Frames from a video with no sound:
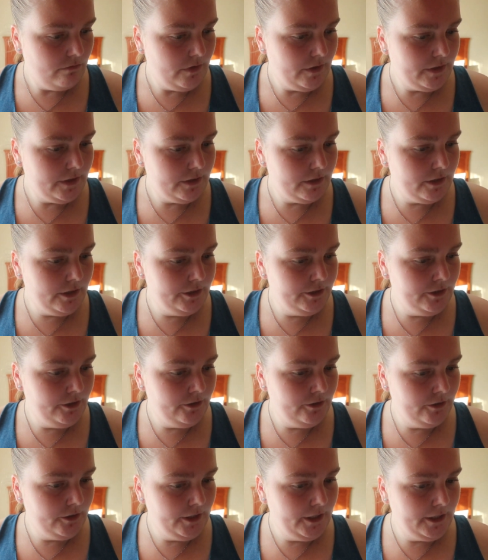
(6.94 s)
And it
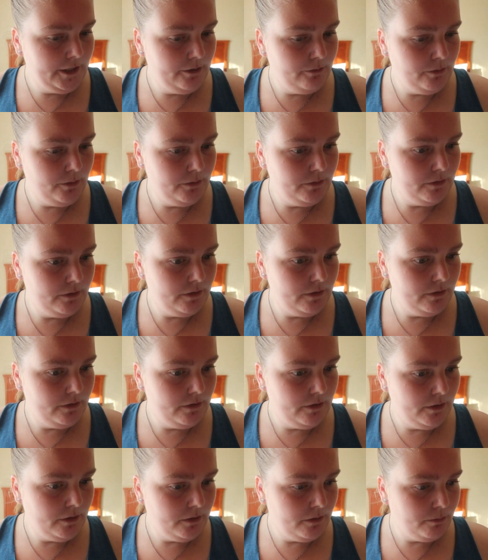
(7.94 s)
doesn't look like I wrote
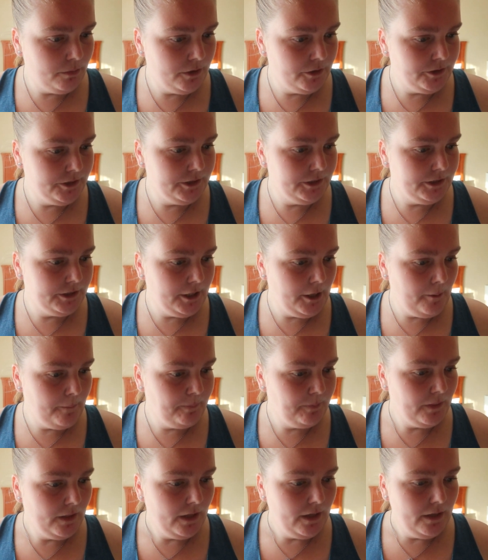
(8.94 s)
the person's
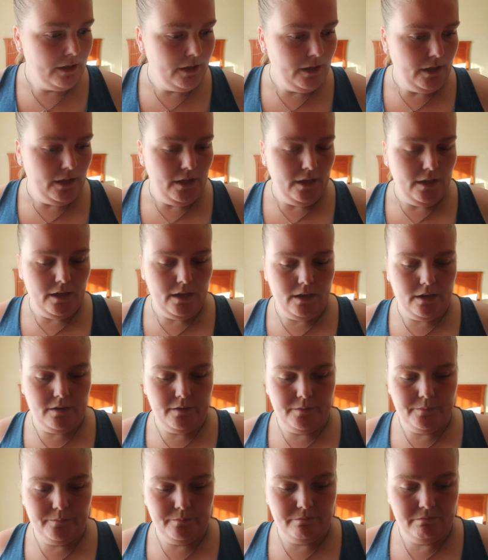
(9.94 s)
name.
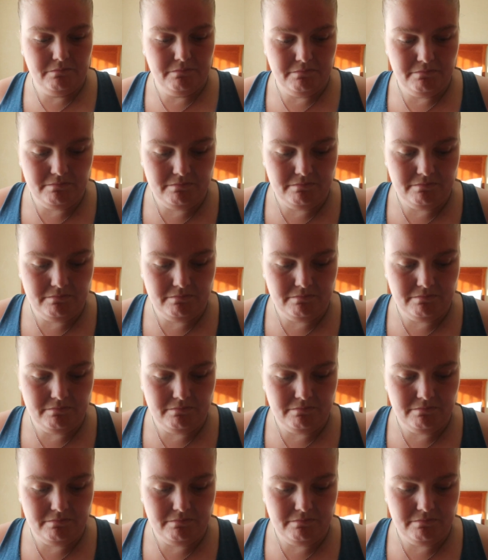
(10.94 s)
Um,